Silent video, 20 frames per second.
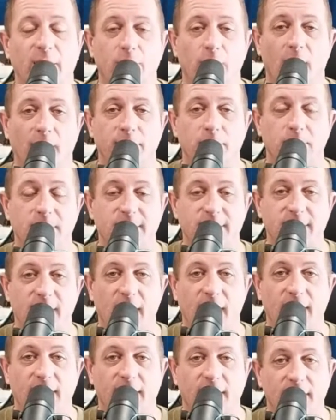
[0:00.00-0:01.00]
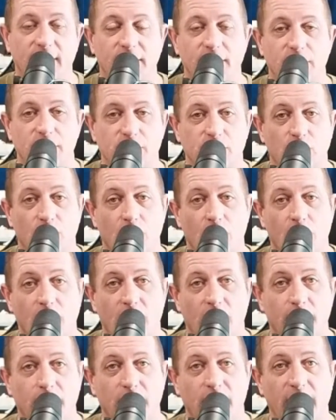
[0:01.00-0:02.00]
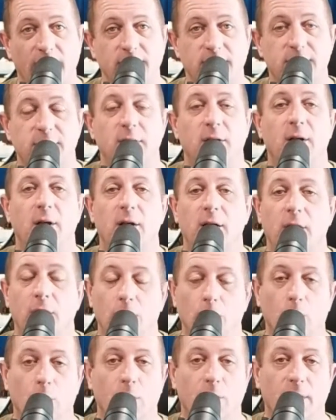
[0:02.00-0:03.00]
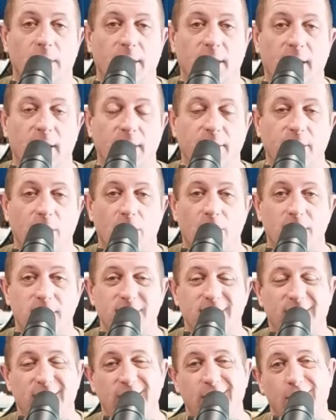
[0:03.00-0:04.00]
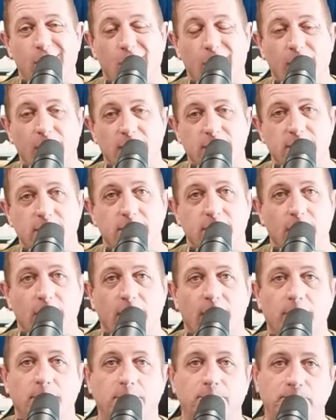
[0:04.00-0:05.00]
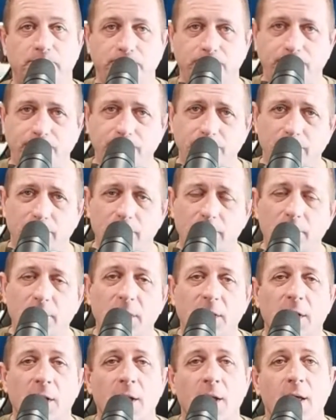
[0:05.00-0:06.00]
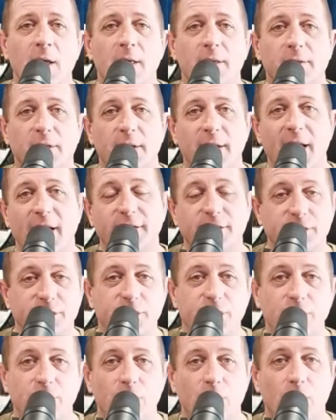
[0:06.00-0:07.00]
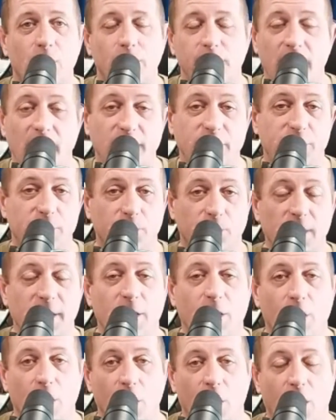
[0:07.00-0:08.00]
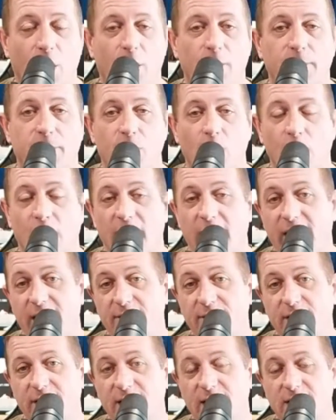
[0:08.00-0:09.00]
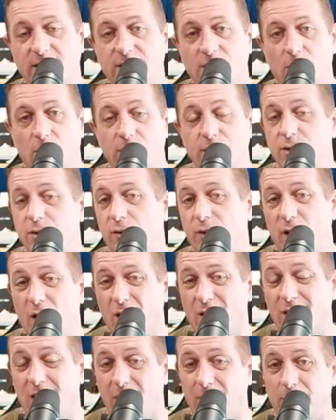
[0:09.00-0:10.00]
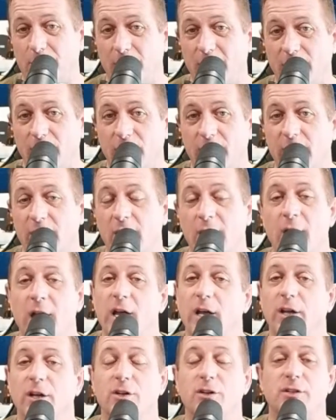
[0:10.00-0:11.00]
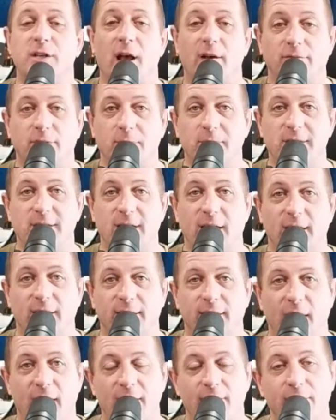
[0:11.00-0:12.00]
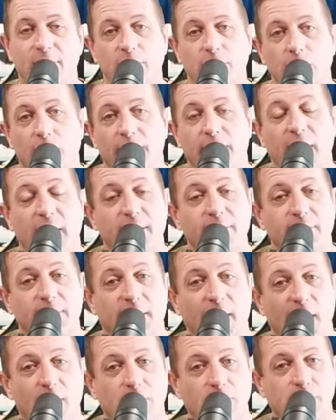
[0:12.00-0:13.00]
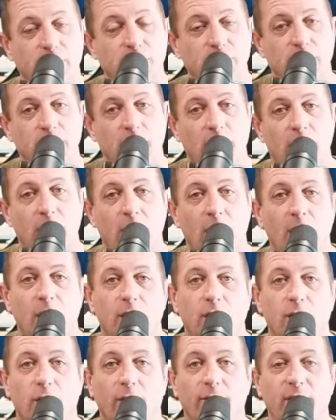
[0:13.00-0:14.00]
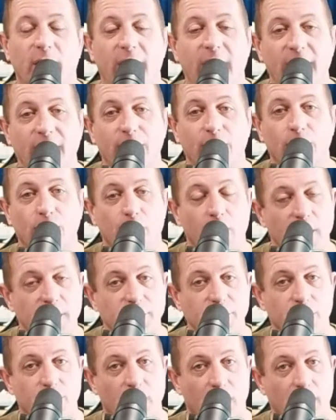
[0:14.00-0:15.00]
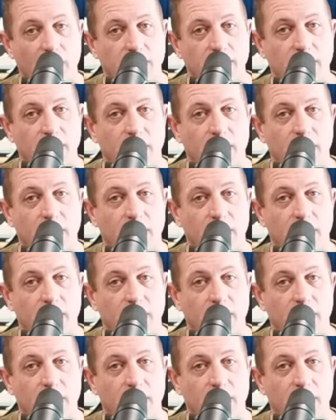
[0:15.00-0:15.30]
you have to be staying in the studio complex in order to get in there. It is a key card access area. The next three are all for Haven guests only, so they are complimentary. You just have to be staying in the Haven. You have the Haven Lounge. You have the Haven Restaurant,